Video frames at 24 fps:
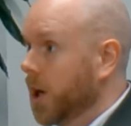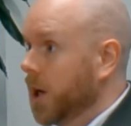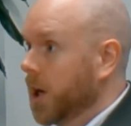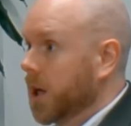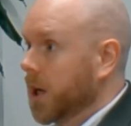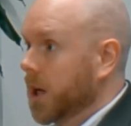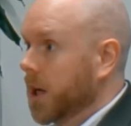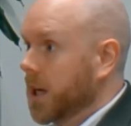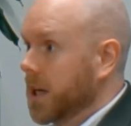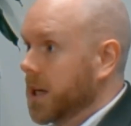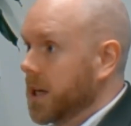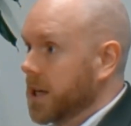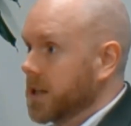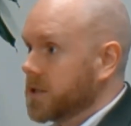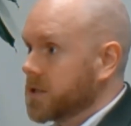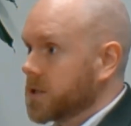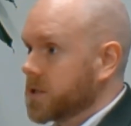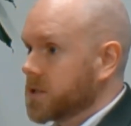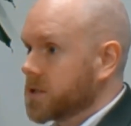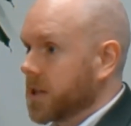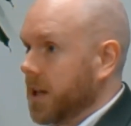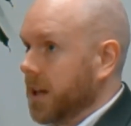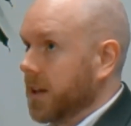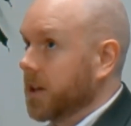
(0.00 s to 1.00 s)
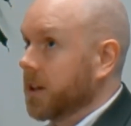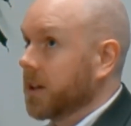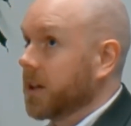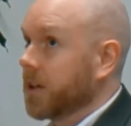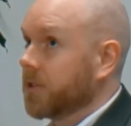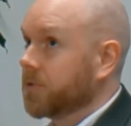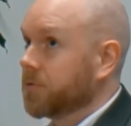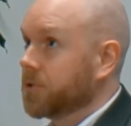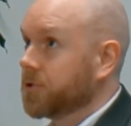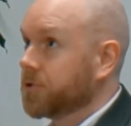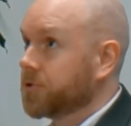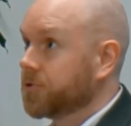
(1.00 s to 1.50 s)
it's slightly
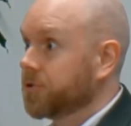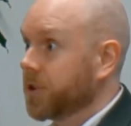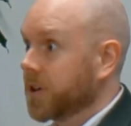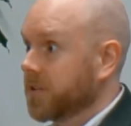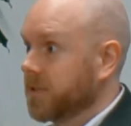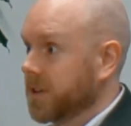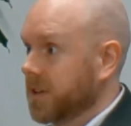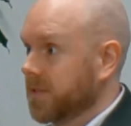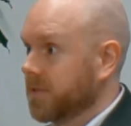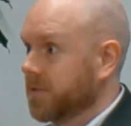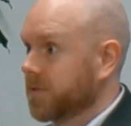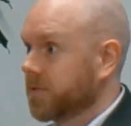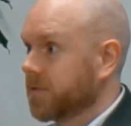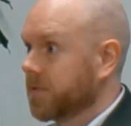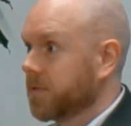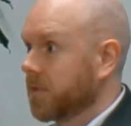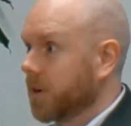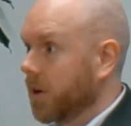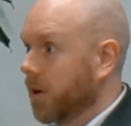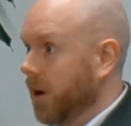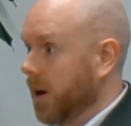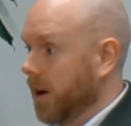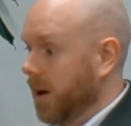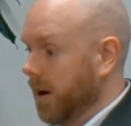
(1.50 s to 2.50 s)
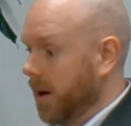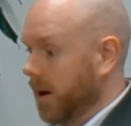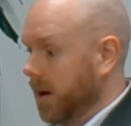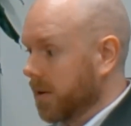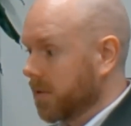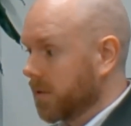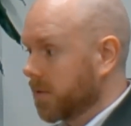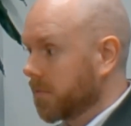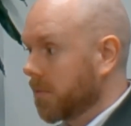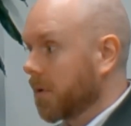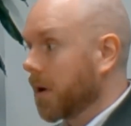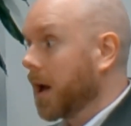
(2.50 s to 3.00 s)
less restrictive,
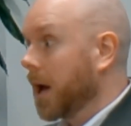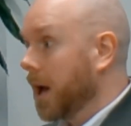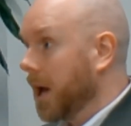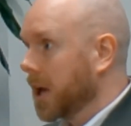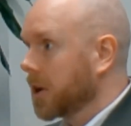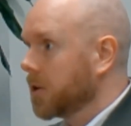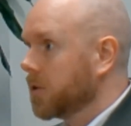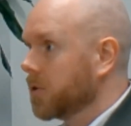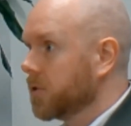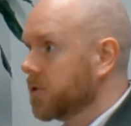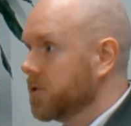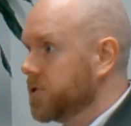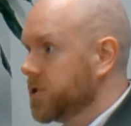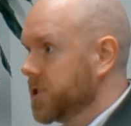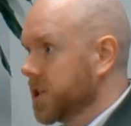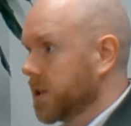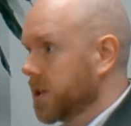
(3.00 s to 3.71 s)
acknowledging